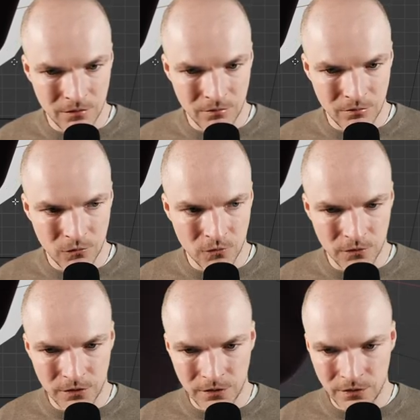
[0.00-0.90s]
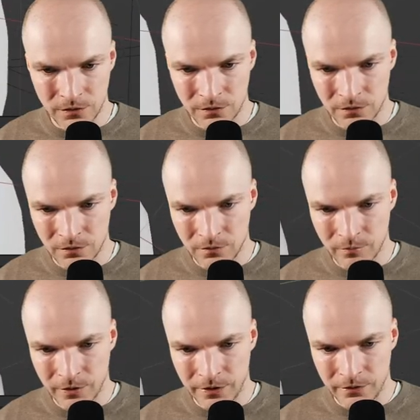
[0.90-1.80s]
more
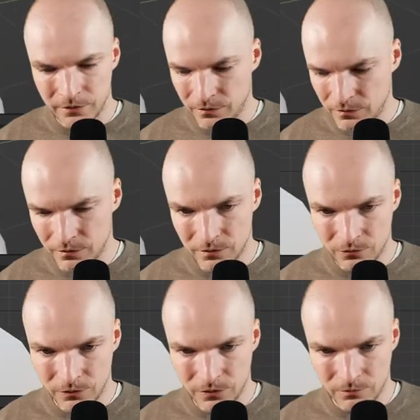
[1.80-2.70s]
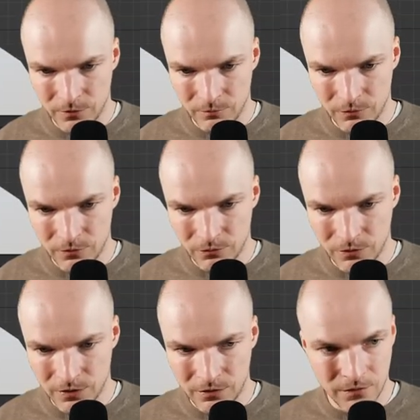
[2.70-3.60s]
pylons, and then we could maybe
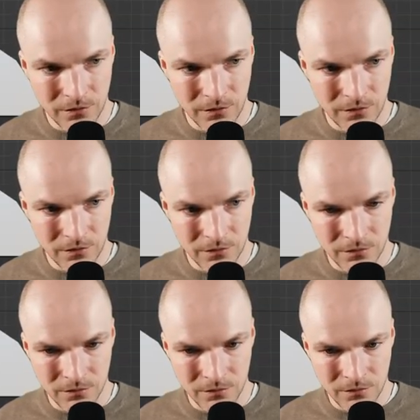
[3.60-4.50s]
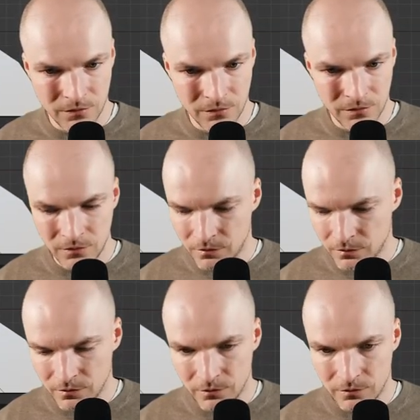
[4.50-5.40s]
rotate these
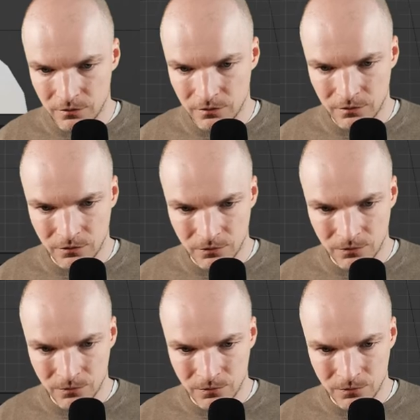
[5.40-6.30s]
like so.